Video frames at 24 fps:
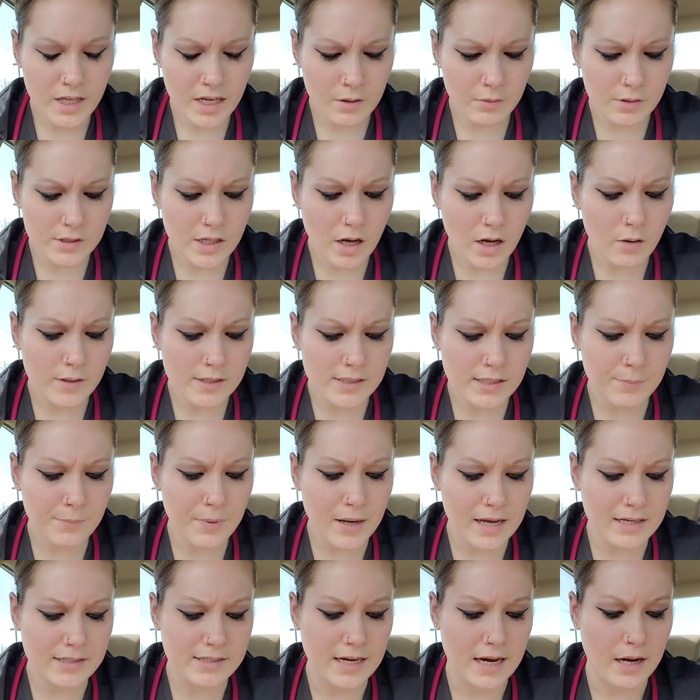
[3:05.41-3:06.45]
It was always a
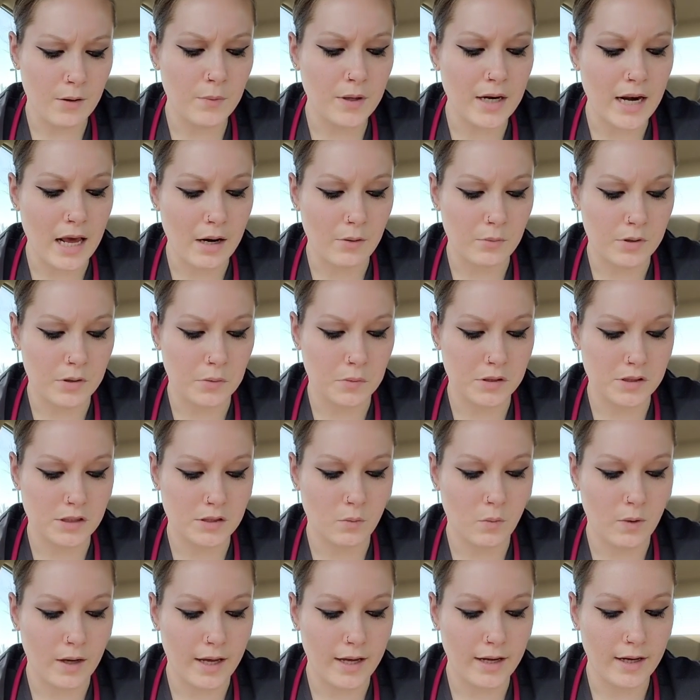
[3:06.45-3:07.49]
bad day when Edward was
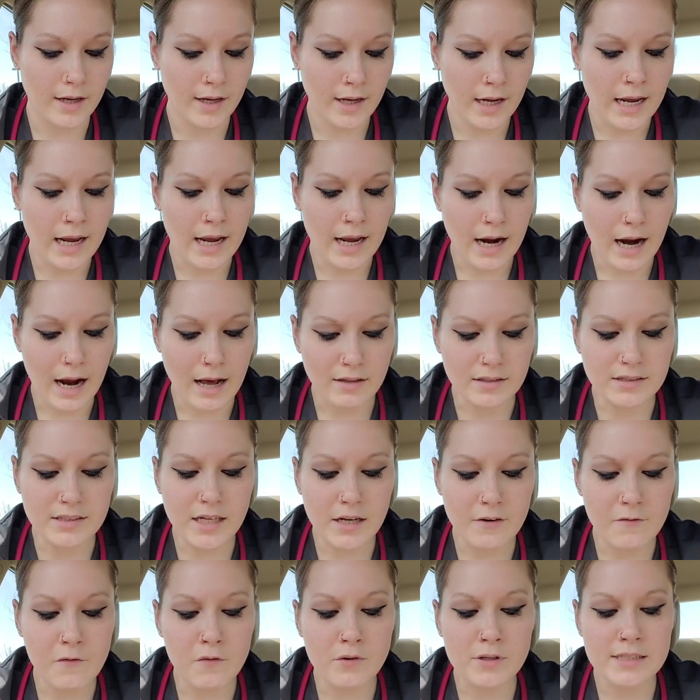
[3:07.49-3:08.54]
away. Alice
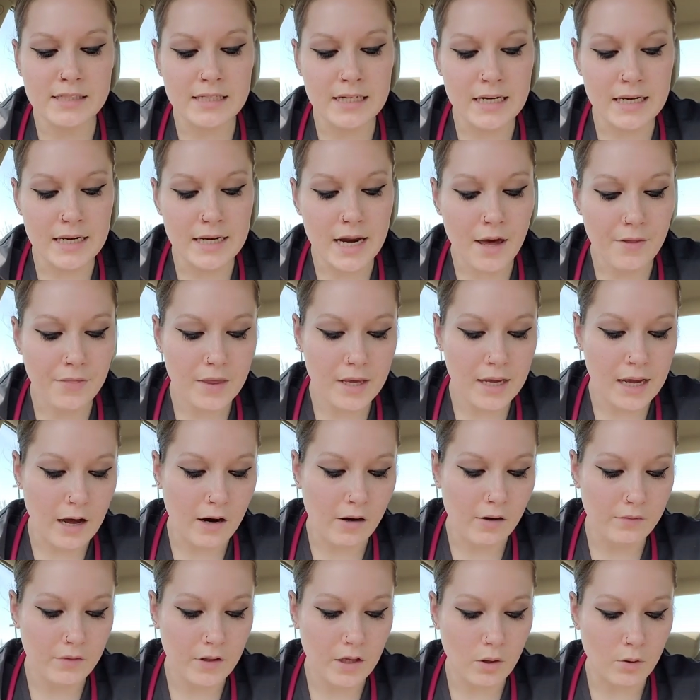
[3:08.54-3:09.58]
had foreseen nothing
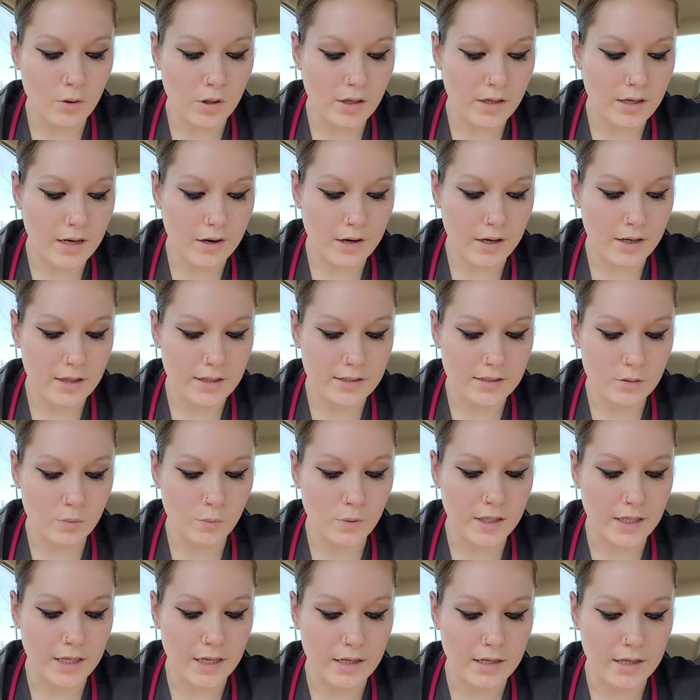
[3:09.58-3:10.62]
out of the ordinary this
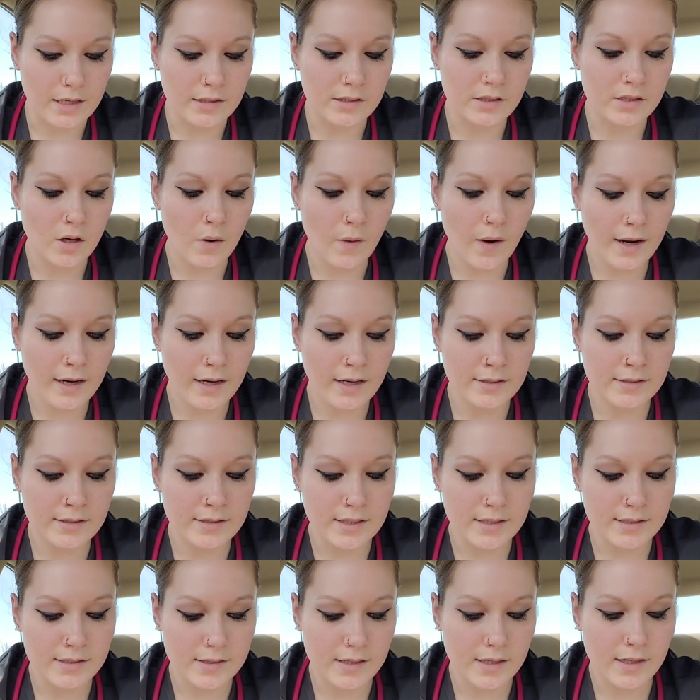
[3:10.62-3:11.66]
weekend, and so I had
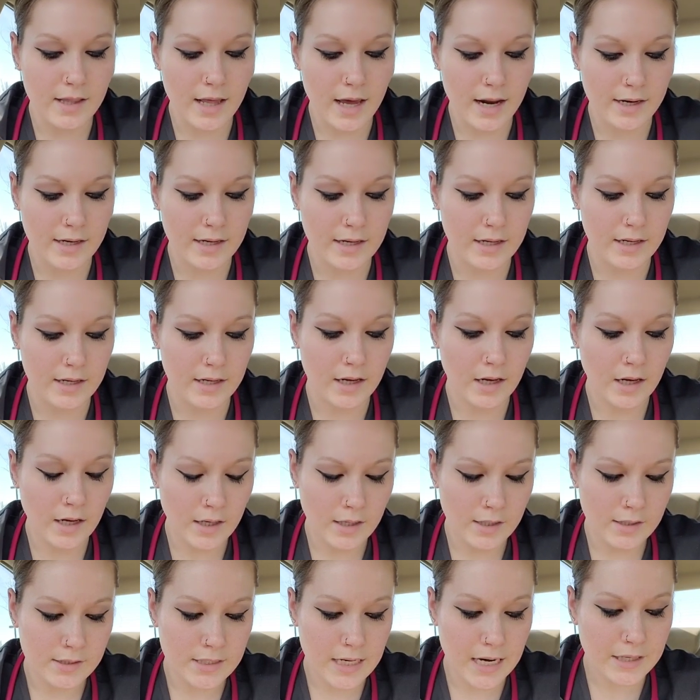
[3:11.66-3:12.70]
insisted that he
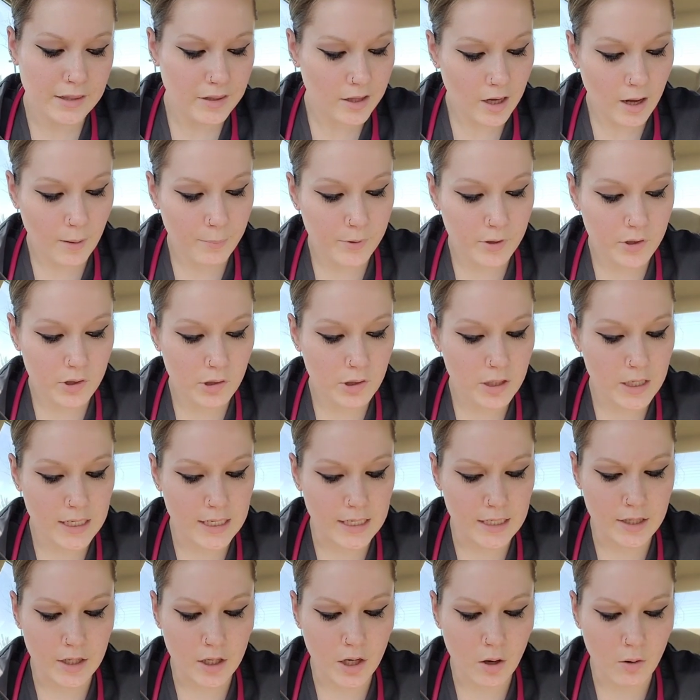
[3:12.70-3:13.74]
take the
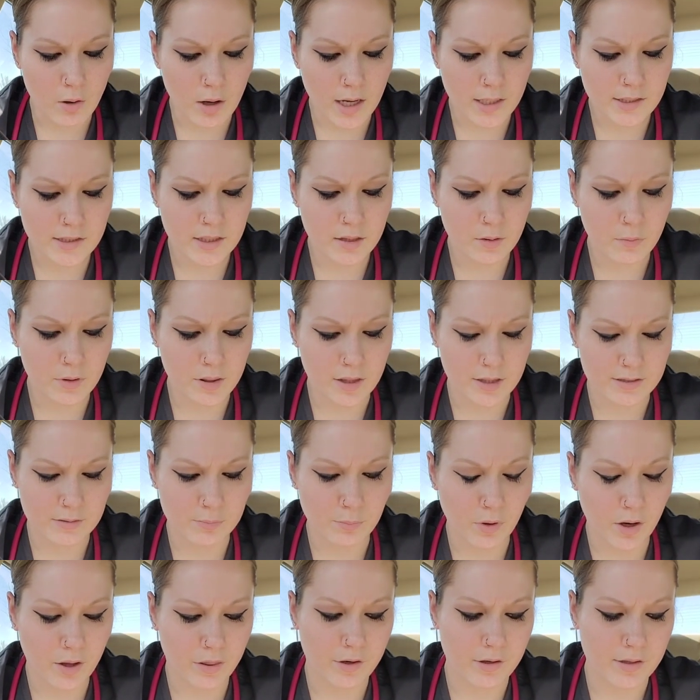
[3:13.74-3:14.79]
opportunity to go hunting with his
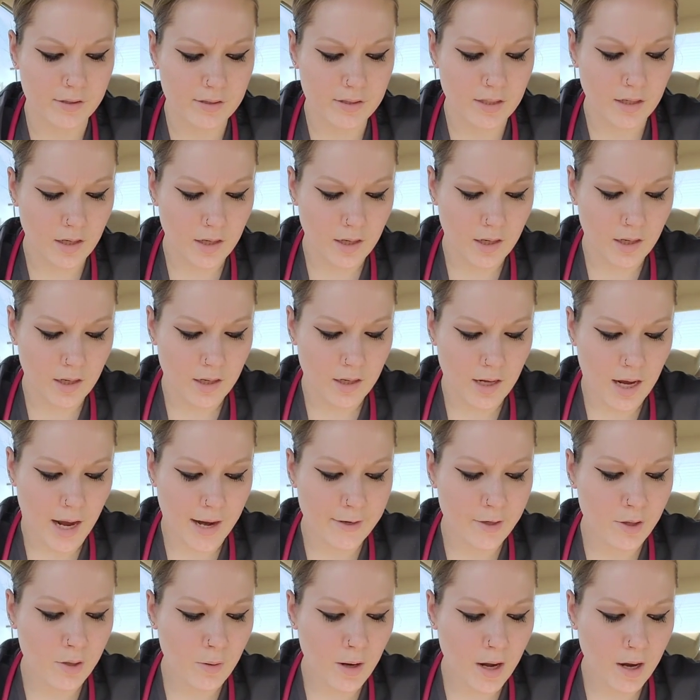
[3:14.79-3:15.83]
brothers.
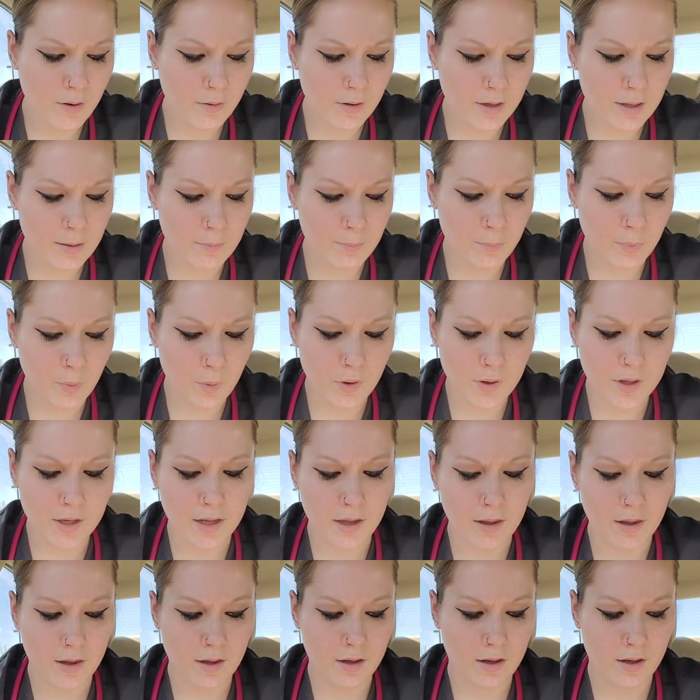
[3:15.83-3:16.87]
I knew how it
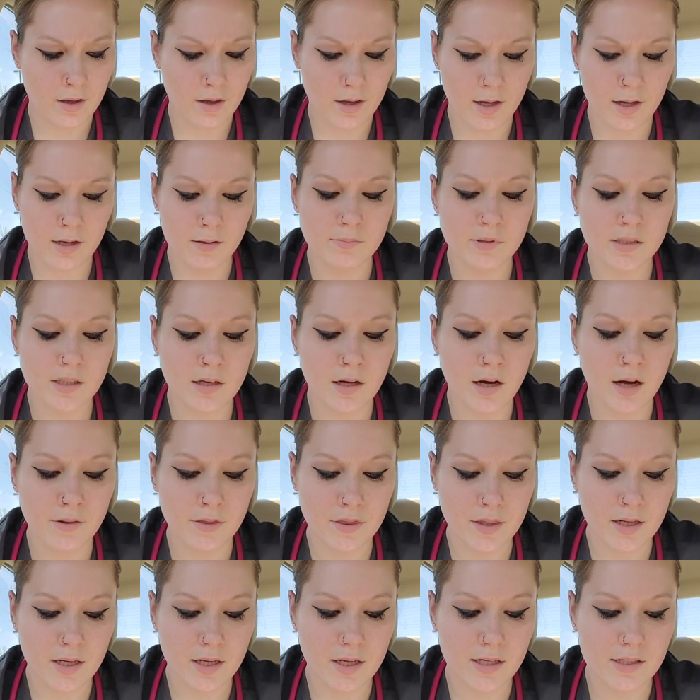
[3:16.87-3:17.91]
bored him to
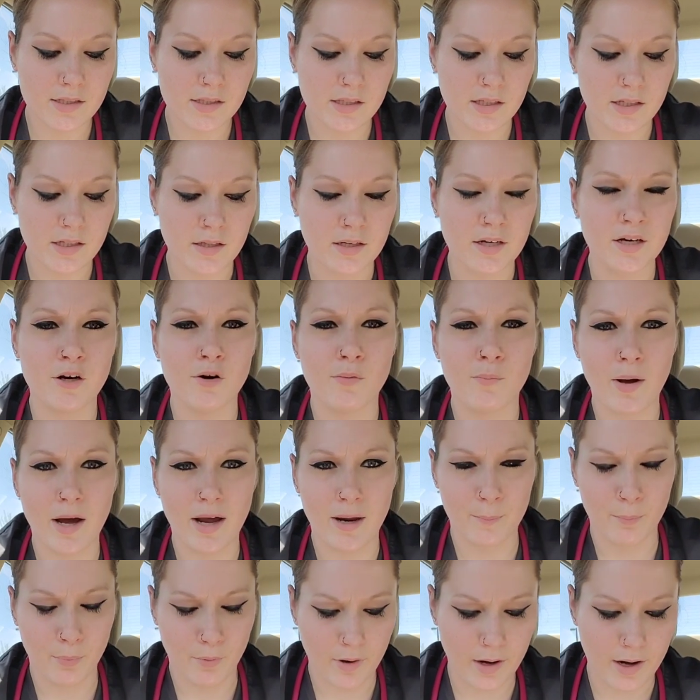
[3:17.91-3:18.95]
hunt the easy,
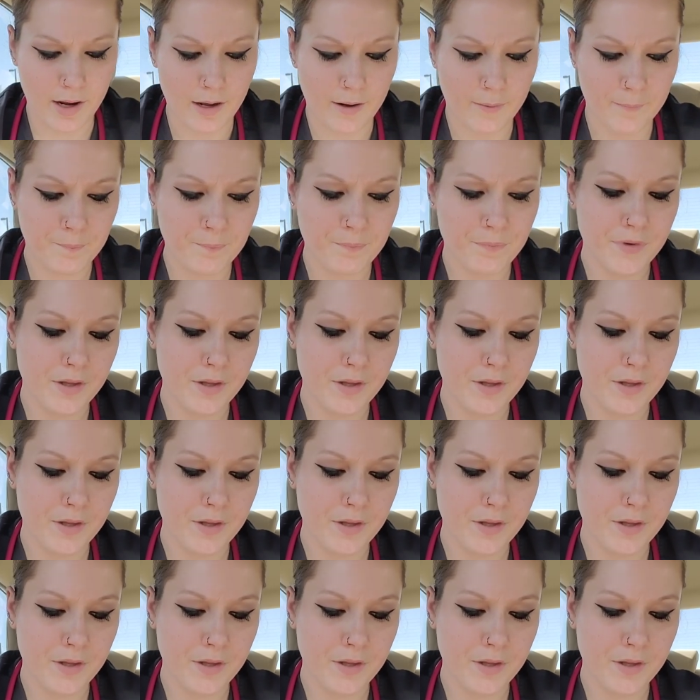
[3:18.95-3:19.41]
nearby prey.